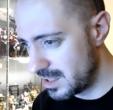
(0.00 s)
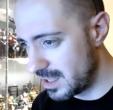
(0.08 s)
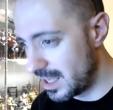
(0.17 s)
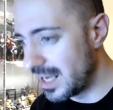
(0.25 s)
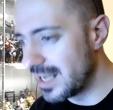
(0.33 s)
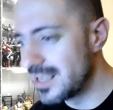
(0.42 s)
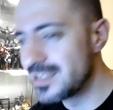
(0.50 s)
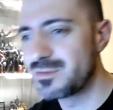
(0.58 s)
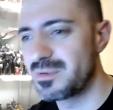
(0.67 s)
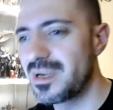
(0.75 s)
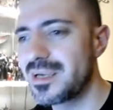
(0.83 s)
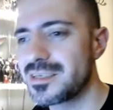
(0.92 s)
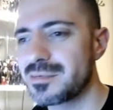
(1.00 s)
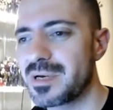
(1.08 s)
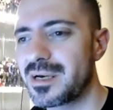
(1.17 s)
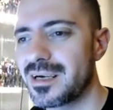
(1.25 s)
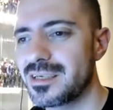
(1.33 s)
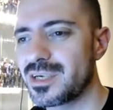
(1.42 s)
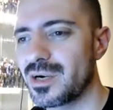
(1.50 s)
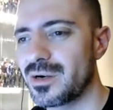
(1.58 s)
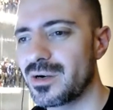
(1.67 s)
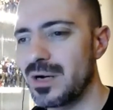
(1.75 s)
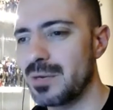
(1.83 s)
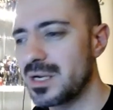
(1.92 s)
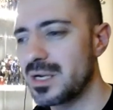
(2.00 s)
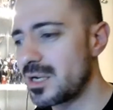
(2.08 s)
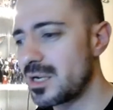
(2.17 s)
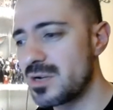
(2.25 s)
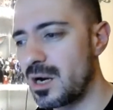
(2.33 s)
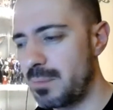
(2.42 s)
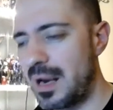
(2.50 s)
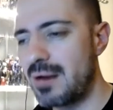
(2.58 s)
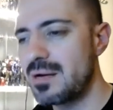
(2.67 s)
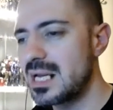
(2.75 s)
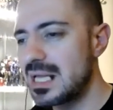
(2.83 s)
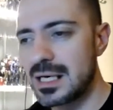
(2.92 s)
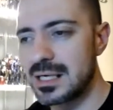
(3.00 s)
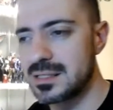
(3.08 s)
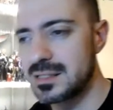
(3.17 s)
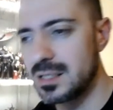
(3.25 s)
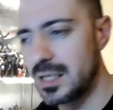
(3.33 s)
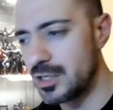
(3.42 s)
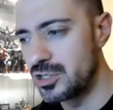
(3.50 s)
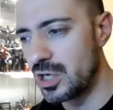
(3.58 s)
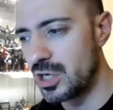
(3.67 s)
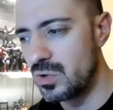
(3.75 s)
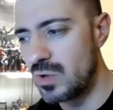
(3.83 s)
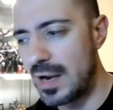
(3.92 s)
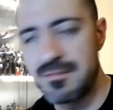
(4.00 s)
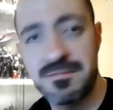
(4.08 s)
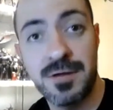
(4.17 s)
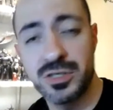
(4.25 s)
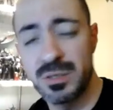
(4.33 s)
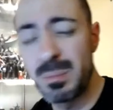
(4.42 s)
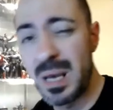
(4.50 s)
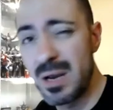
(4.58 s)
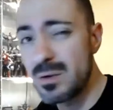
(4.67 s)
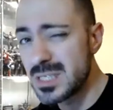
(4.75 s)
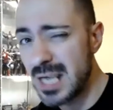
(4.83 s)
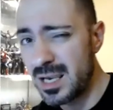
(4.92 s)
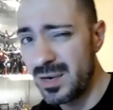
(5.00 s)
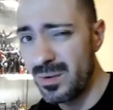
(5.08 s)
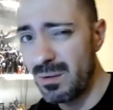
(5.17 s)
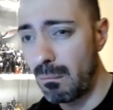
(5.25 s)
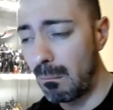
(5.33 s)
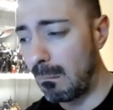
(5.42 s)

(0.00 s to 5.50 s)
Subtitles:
it is a big gun he's got. I mean, I don't know. Apparently, that's like show first appearance accurate.